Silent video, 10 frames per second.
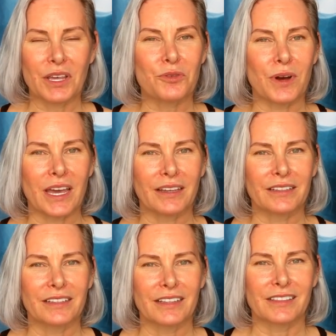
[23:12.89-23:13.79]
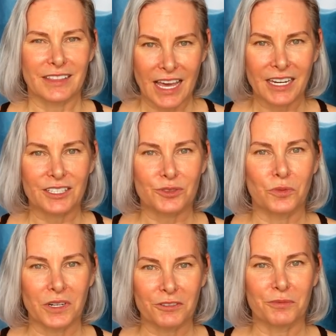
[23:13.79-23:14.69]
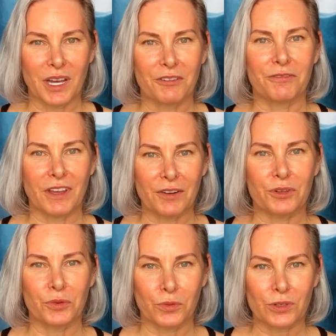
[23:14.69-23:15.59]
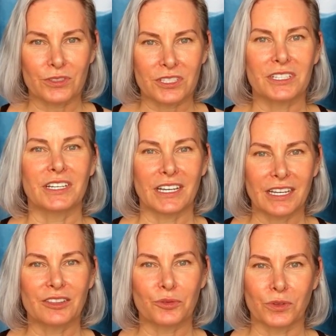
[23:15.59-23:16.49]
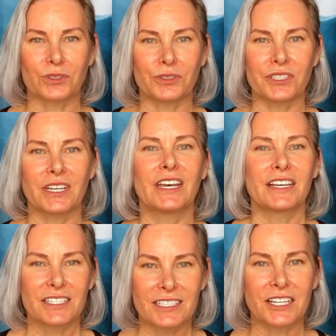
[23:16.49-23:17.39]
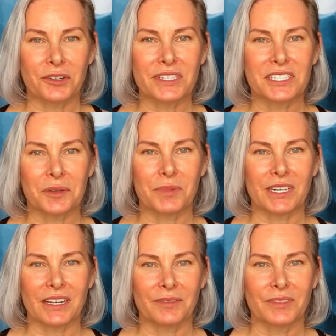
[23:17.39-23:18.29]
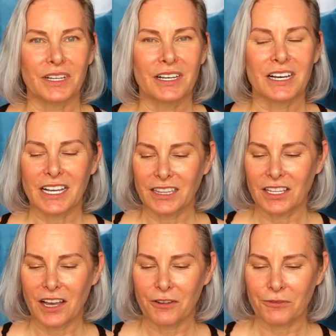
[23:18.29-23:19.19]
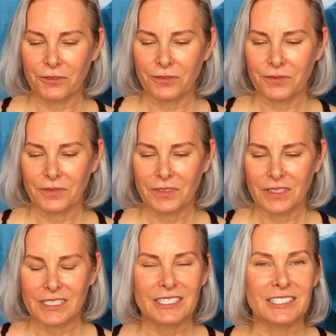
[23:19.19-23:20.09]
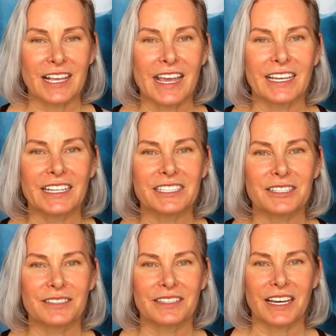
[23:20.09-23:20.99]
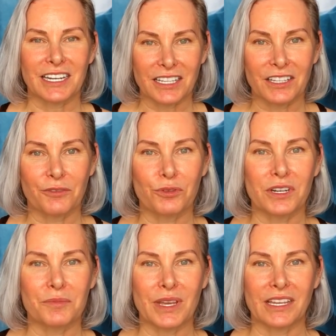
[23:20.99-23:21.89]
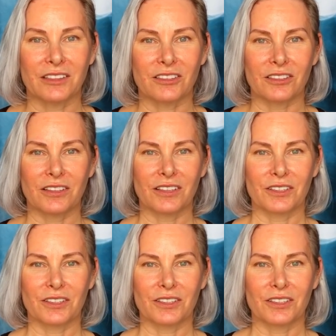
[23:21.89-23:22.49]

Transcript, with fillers: By the way, that is one of my favorite words in the world, serendipity. I love saying it, and I love what it means.